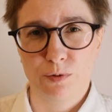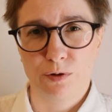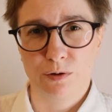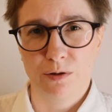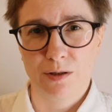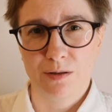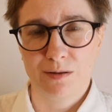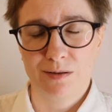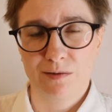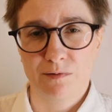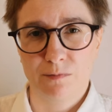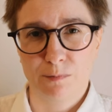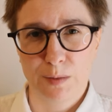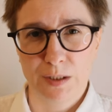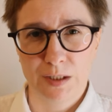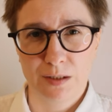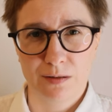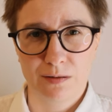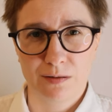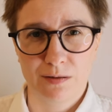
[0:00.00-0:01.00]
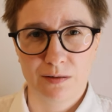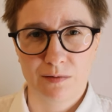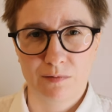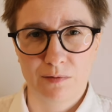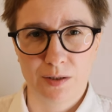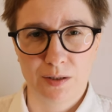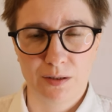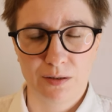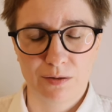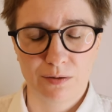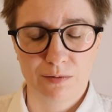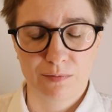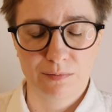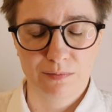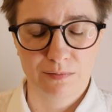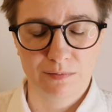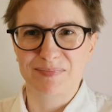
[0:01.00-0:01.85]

productive making this video.